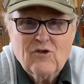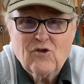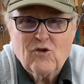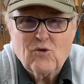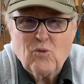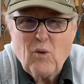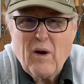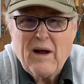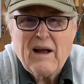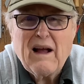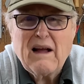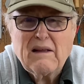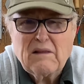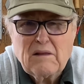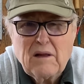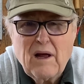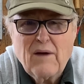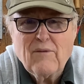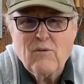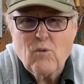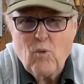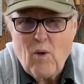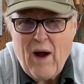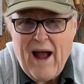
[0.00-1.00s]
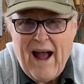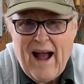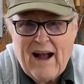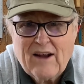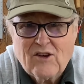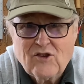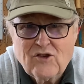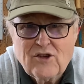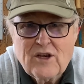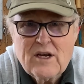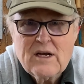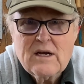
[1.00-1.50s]
is why I love
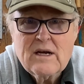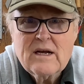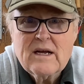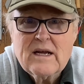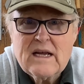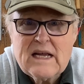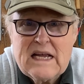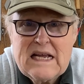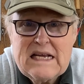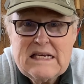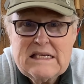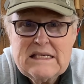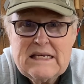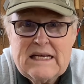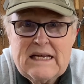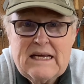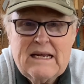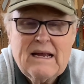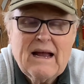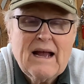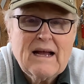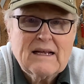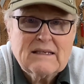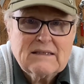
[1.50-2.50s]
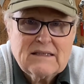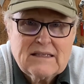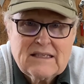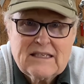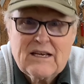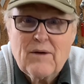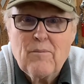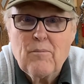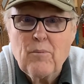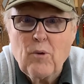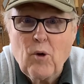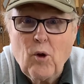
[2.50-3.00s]
wax, easy and
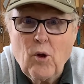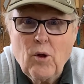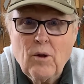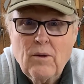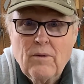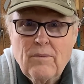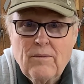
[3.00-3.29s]
simple.